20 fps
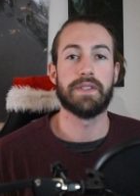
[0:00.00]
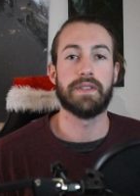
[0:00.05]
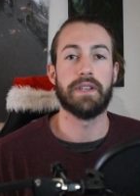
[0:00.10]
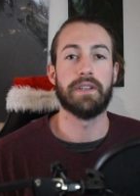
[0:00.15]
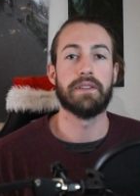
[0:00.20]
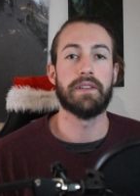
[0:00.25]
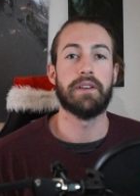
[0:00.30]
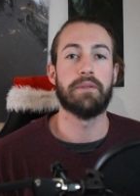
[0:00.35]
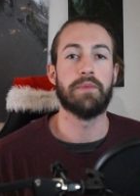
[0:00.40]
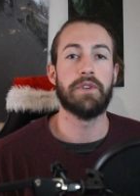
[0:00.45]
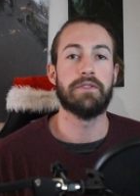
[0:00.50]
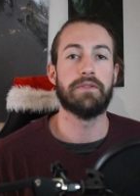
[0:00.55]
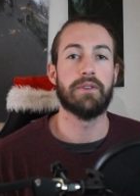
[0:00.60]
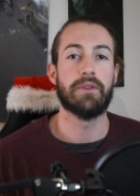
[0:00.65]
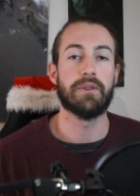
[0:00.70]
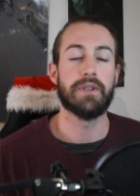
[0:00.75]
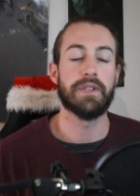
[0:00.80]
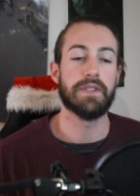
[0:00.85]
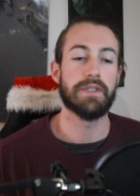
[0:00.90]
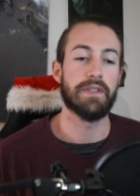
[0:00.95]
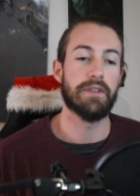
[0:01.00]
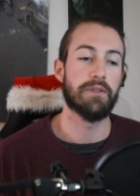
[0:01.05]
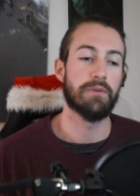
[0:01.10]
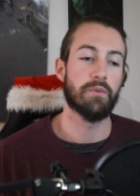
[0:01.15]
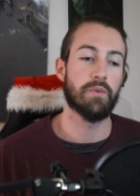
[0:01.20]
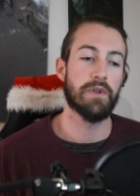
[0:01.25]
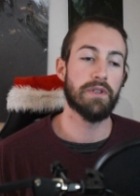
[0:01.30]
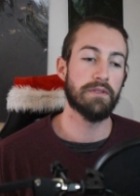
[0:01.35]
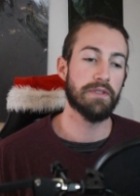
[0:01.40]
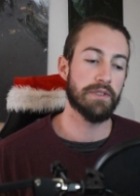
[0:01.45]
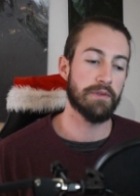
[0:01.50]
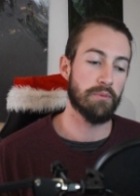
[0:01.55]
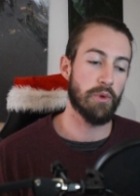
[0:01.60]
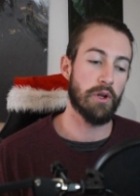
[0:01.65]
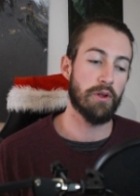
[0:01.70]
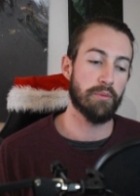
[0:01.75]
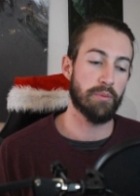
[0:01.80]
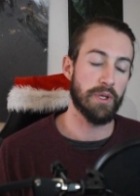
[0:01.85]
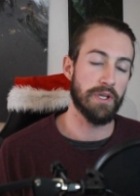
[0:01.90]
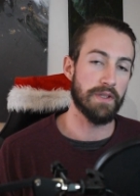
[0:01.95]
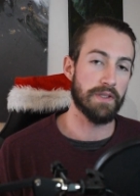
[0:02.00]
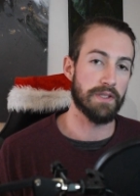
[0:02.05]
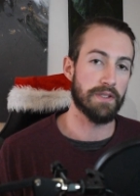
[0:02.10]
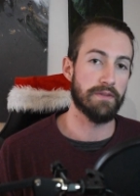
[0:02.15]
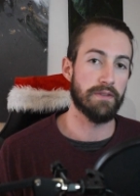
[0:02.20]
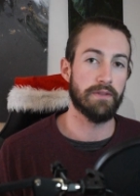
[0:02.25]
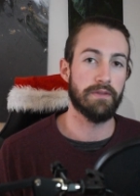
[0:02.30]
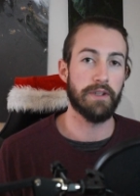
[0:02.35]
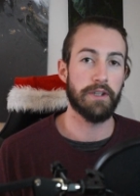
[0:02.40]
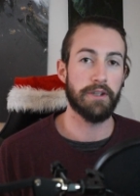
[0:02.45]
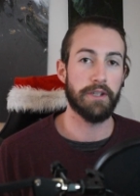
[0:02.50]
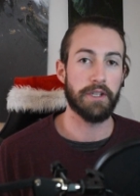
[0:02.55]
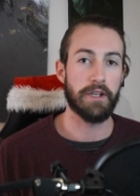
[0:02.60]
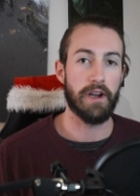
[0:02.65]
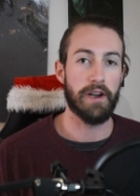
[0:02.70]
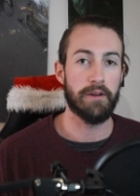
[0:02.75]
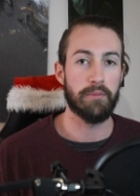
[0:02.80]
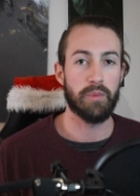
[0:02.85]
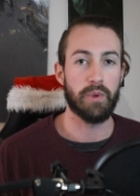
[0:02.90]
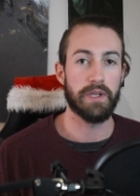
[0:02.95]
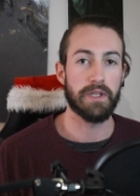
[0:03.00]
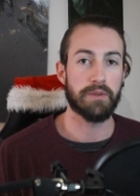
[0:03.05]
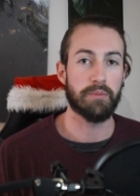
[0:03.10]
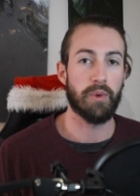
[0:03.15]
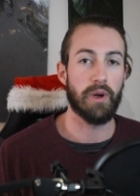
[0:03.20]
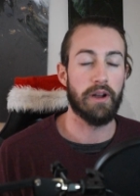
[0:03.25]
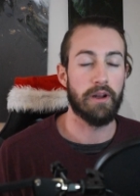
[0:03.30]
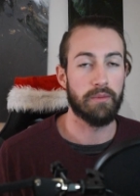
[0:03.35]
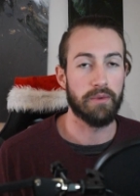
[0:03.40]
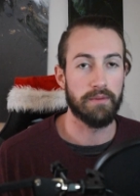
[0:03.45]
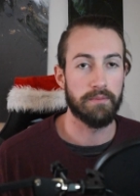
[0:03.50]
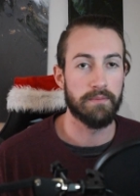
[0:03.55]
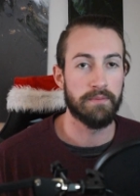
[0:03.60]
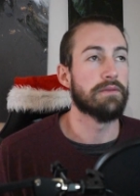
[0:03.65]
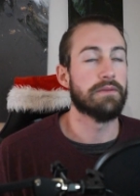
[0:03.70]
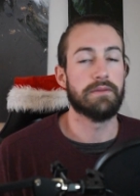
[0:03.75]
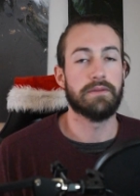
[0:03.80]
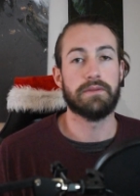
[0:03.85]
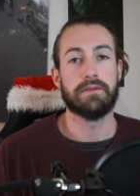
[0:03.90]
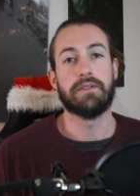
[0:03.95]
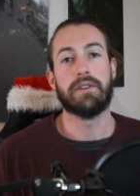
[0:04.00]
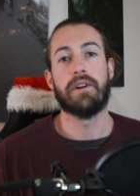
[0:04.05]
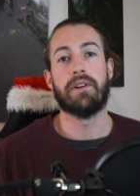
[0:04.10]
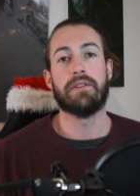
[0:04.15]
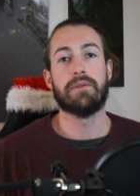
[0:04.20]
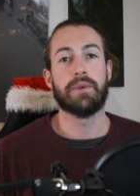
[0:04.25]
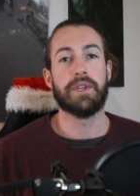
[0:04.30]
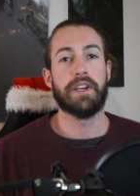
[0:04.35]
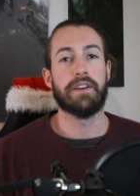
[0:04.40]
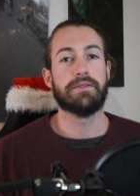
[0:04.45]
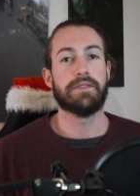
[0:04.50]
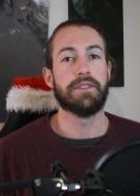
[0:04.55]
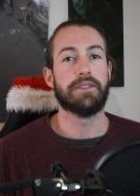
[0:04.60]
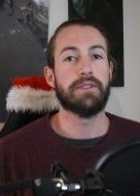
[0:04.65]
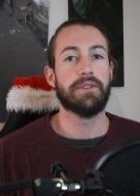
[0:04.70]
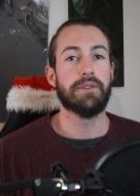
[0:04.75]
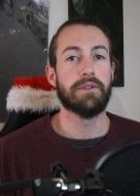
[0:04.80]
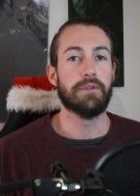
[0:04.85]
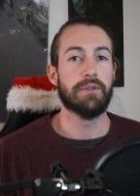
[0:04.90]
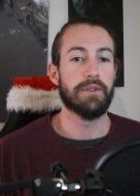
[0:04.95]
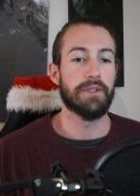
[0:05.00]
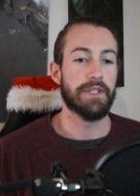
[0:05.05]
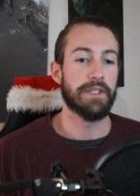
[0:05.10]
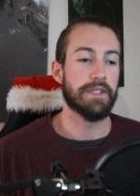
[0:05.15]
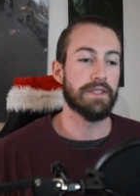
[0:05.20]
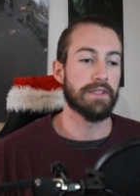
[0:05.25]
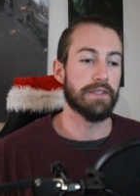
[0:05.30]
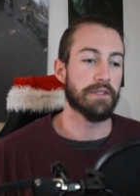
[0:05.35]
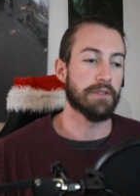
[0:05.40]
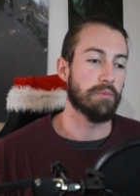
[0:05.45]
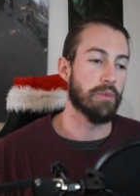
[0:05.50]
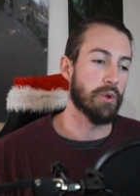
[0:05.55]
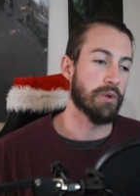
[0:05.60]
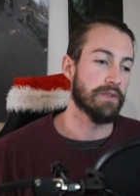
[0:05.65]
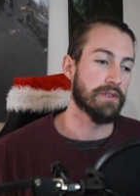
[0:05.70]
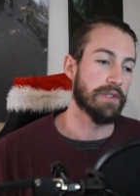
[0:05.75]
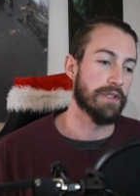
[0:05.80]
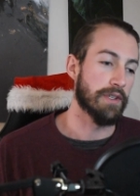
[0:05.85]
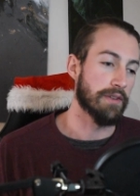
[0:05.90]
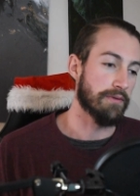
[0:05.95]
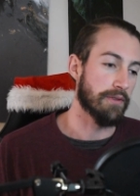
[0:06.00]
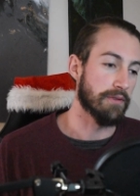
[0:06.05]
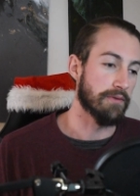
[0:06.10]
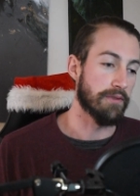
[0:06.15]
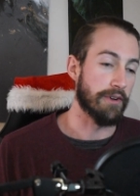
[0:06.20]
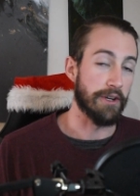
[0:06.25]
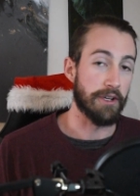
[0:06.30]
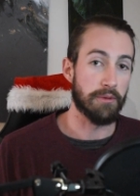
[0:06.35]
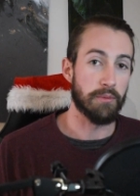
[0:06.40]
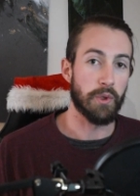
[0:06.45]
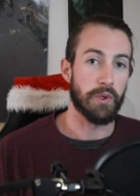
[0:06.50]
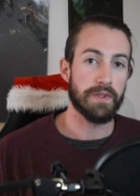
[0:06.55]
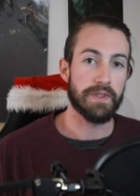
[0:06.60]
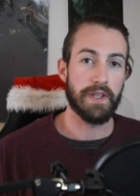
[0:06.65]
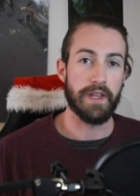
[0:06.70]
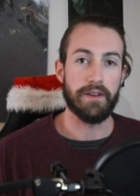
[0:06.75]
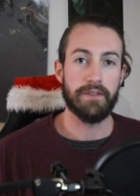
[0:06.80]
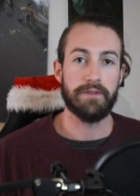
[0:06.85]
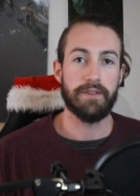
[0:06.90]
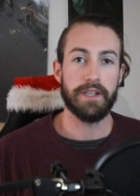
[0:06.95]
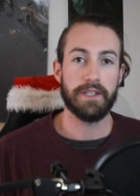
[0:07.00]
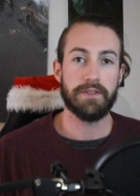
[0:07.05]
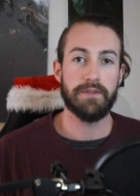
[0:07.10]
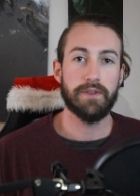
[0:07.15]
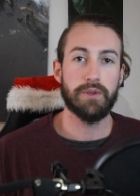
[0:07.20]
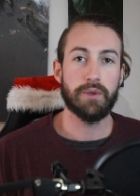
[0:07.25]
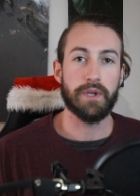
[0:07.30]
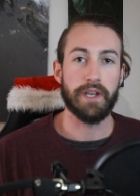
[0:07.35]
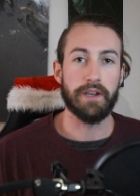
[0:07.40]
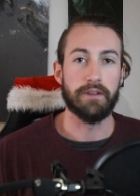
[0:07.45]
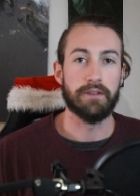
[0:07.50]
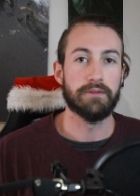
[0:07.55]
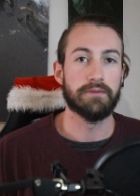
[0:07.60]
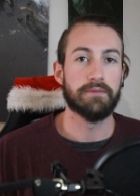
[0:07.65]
that let me focus on one small piece of a very complex problem. All we have to do is explore the different variables that affect view count.